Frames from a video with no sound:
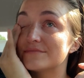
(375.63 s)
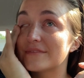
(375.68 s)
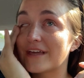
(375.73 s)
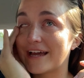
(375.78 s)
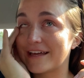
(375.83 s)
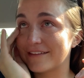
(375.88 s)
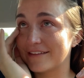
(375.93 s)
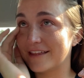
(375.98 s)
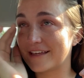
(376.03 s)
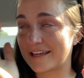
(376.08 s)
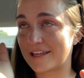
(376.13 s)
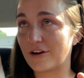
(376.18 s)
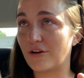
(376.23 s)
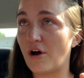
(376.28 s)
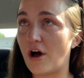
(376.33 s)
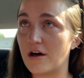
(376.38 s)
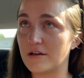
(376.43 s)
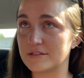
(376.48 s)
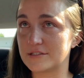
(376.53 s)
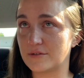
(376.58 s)
I feel like it'll
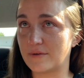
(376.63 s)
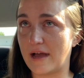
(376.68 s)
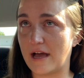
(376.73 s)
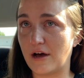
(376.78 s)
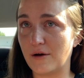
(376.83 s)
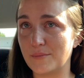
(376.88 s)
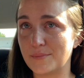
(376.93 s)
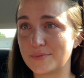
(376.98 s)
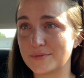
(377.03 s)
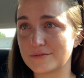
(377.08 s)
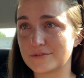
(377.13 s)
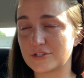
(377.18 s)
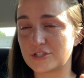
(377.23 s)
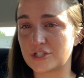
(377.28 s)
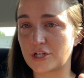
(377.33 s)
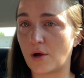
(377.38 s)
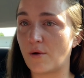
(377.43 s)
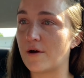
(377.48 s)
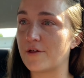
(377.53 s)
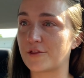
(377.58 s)
also help
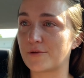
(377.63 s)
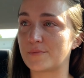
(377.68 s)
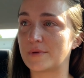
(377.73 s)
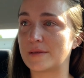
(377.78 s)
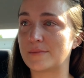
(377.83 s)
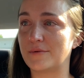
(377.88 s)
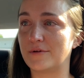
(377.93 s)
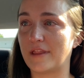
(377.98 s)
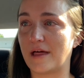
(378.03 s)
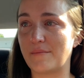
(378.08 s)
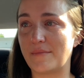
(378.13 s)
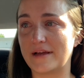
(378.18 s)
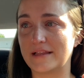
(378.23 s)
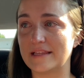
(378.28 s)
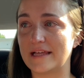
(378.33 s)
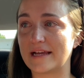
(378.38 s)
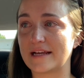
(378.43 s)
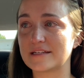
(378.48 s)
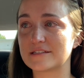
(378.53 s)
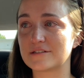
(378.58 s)
show other people that my
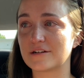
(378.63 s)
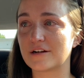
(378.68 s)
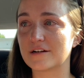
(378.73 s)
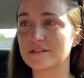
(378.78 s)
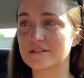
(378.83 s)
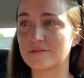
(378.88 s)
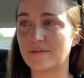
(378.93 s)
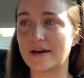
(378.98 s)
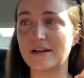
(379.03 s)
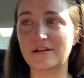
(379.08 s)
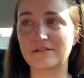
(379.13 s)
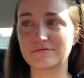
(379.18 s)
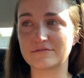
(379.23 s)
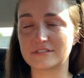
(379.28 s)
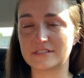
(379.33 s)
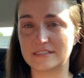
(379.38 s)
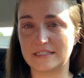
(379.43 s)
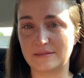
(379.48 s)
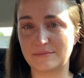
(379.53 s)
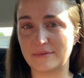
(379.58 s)
leg is hurt so I don't
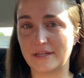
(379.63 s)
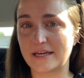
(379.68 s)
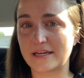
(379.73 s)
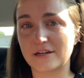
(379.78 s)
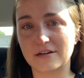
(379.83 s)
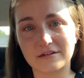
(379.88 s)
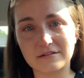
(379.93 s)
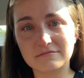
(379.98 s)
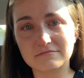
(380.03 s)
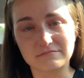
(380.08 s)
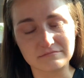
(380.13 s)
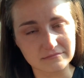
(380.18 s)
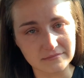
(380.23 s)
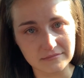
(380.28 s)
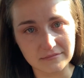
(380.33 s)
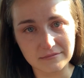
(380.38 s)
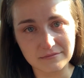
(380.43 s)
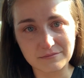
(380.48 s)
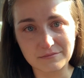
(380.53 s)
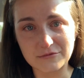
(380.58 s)
seem like
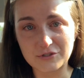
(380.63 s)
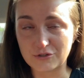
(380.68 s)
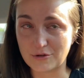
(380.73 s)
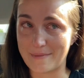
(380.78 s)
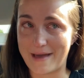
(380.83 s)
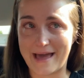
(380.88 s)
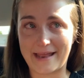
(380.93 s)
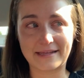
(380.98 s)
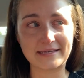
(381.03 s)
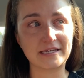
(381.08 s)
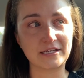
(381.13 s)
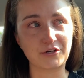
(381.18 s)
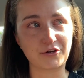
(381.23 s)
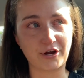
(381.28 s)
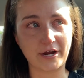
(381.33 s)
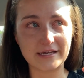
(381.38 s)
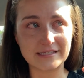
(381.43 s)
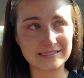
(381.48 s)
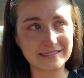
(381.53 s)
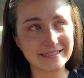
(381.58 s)
dramatic and
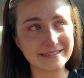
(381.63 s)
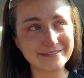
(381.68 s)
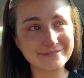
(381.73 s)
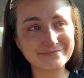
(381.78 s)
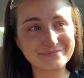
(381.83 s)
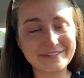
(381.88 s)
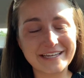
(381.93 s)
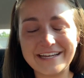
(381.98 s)
crazy.